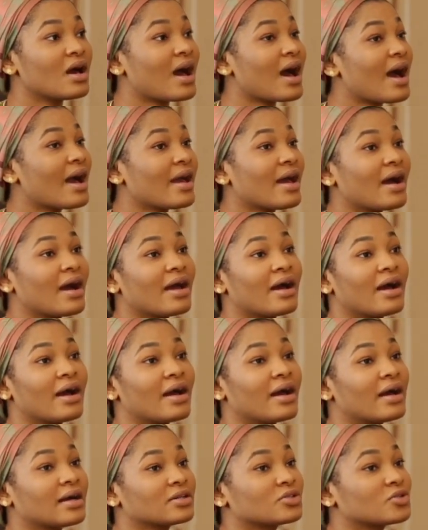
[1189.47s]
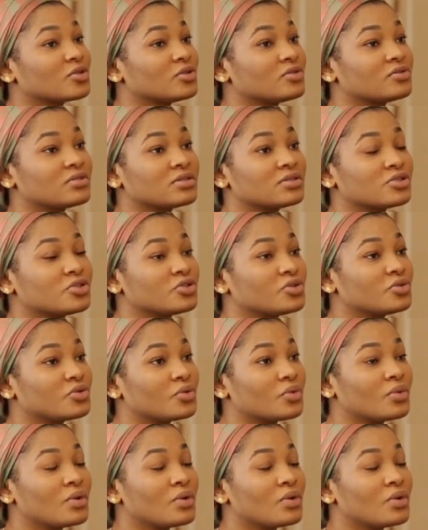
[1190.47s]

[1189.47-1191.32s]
High tolerance, you